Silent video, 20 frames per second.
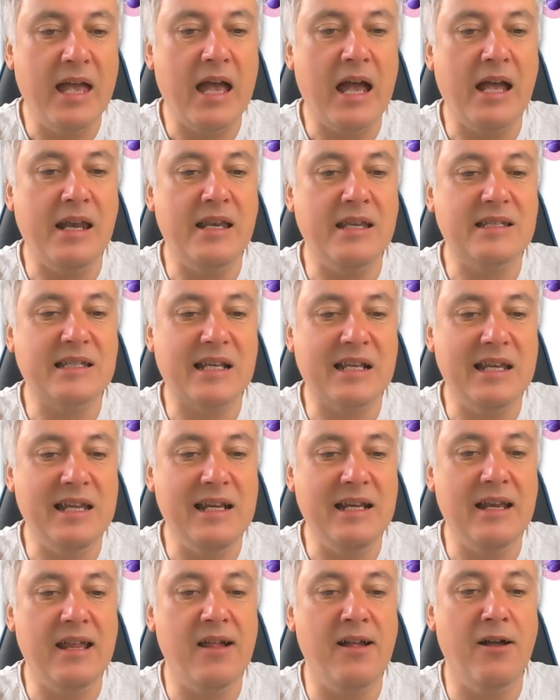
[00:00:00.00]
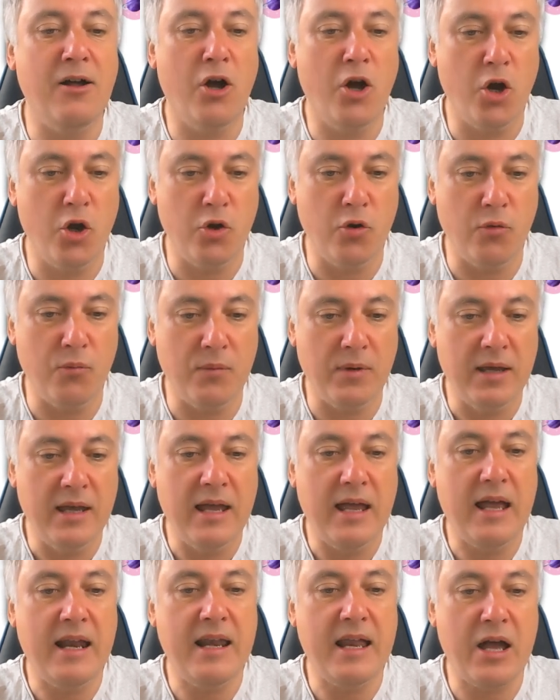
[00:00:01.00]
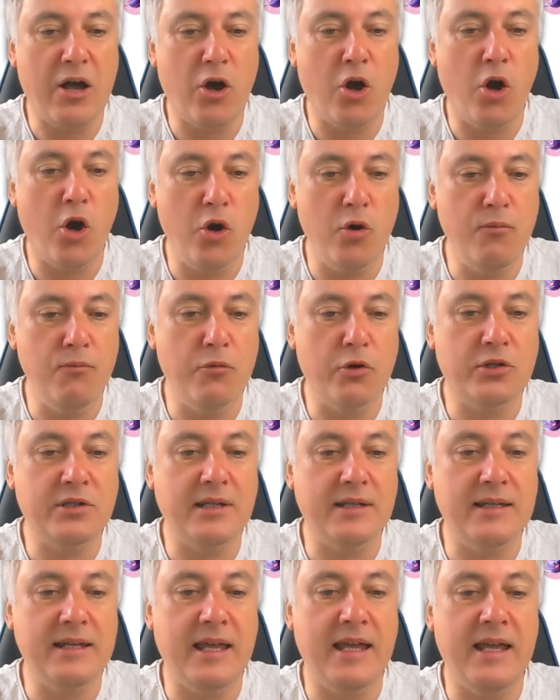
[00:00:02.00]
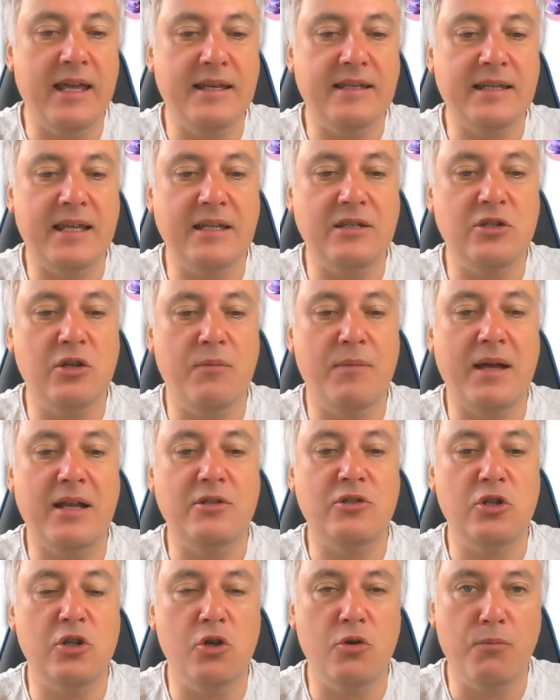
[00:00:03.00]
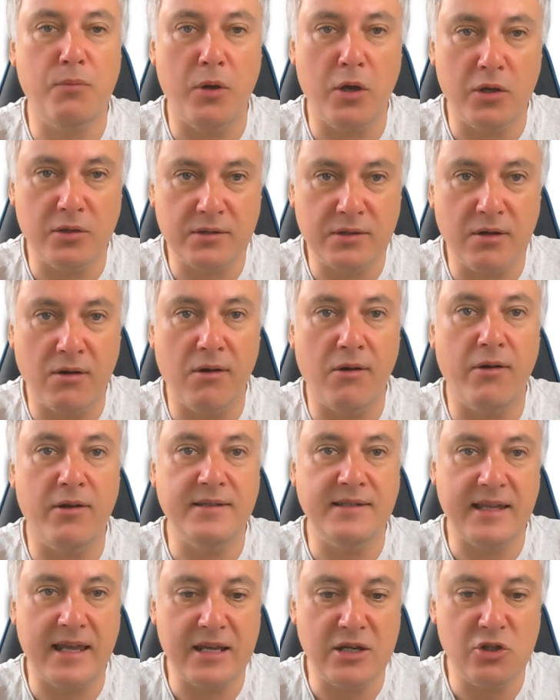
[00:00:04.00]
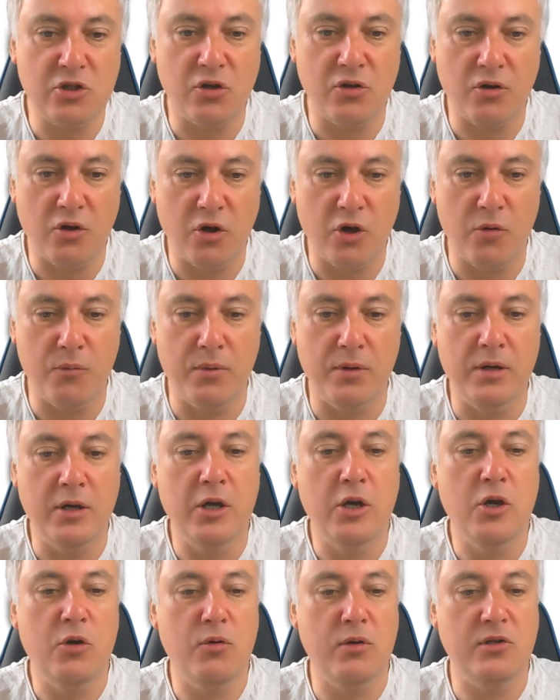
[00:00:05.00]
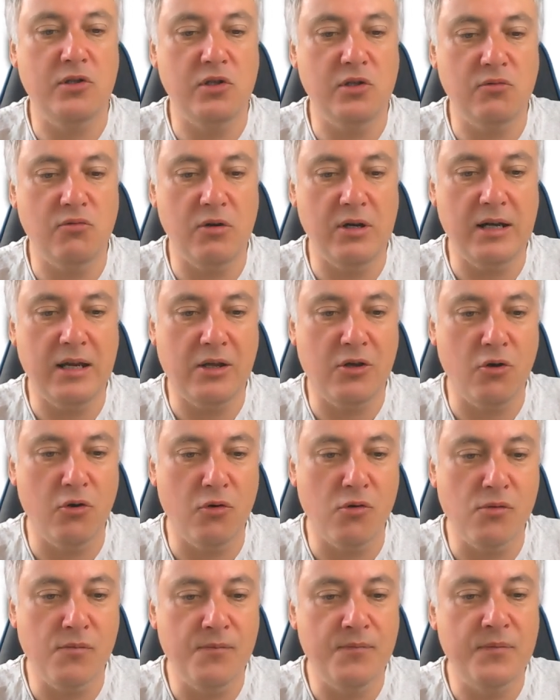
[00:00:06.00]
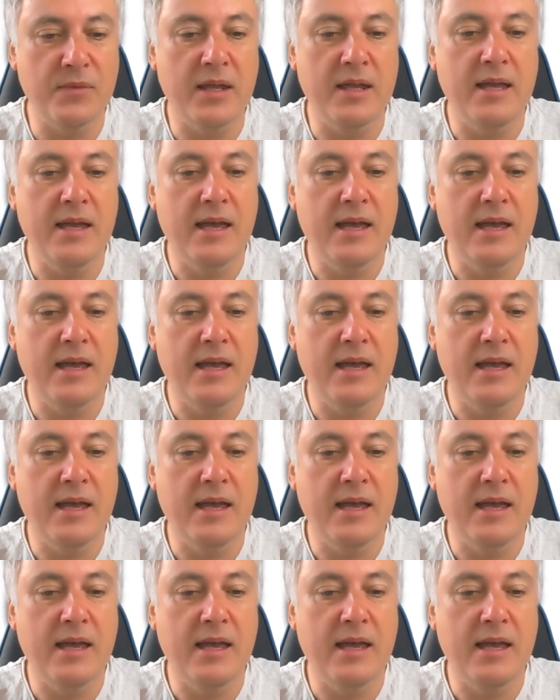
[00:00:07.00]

and there's clearly a home, and that home button there takes you back to your personalization hub, which is really cool.